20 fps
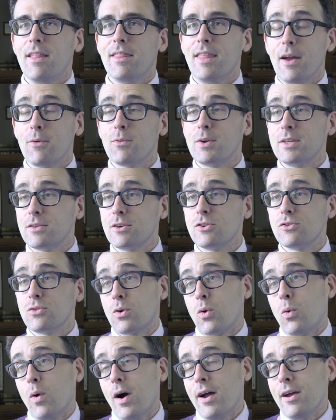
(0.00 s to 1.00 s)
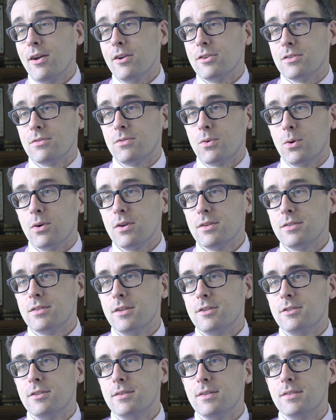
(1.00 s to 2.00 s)
That research requires, of course,
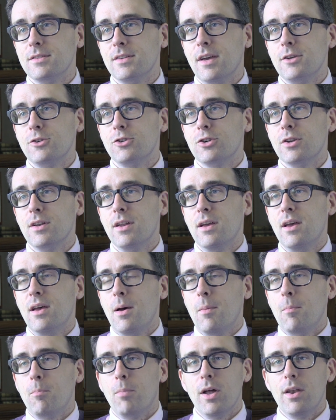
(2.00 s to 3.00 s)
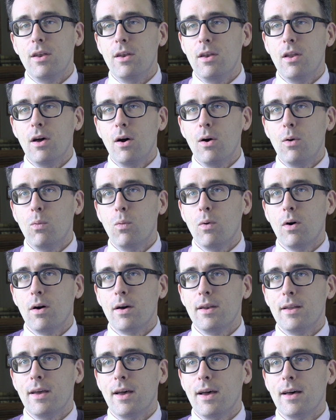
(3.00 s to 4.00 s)
digitization. But no
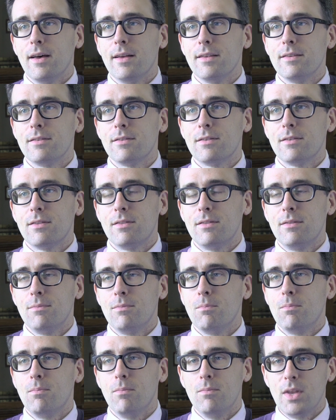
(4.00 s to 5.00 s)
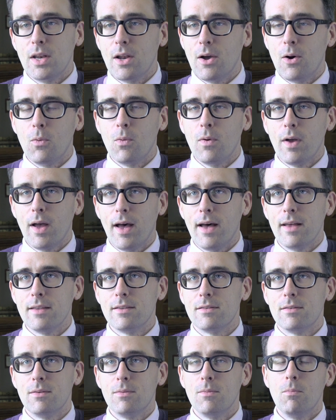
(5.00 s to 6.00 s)
one has, you know,
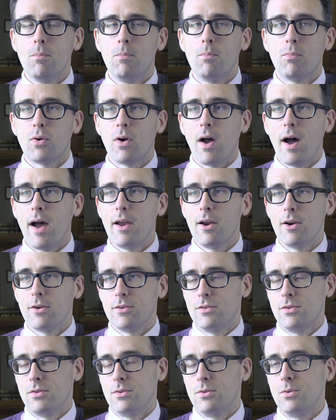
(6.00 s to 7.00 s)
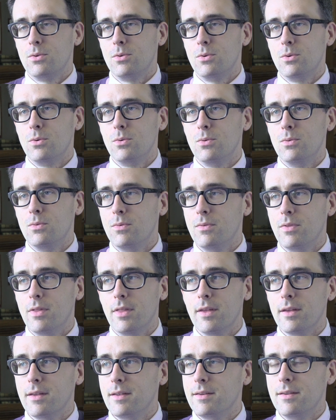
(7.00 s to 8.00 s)
has prior to
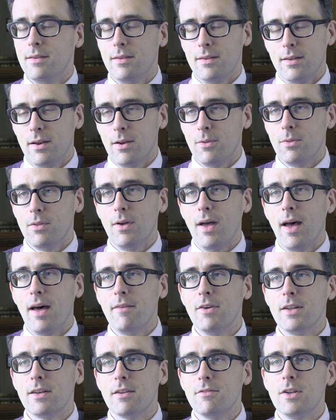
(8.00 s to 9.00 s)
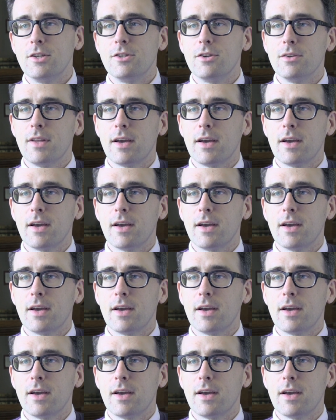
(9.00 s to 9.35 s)
the you know the advent of digital